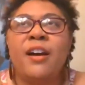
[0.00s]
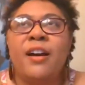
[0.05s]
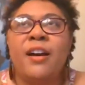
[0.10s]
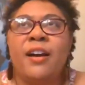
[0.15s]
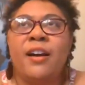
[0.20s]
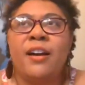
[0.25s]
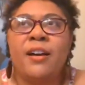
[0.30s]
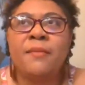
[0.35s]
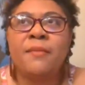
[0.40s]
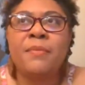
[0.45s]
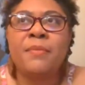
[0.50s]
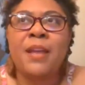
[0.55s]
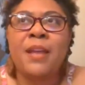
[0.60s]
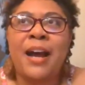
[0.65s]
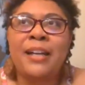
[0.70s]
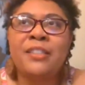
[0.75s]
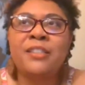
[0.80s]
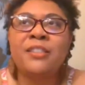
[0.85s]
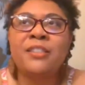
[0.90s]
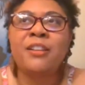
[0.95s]

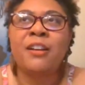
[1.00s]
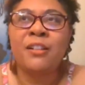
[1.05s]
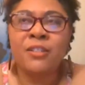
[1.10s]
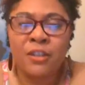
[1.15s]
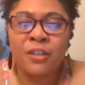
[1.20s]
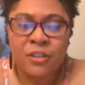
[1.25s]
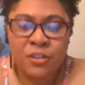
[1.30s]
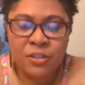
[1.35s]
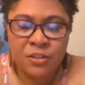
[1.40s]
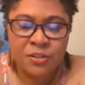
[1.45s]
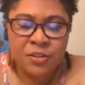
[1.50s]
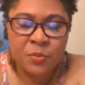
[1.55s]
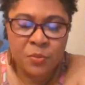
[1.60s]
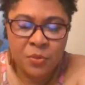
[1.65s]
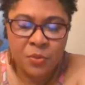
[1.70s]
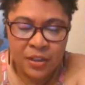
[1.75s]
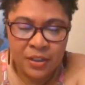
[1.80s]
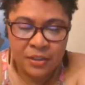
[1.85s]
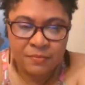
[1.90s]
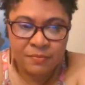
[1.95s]
I saw Dark Girls
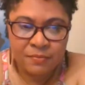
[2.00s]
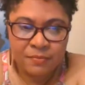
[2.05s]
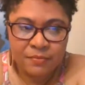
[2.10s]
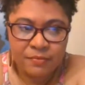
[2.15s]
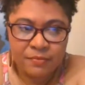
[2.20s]
1.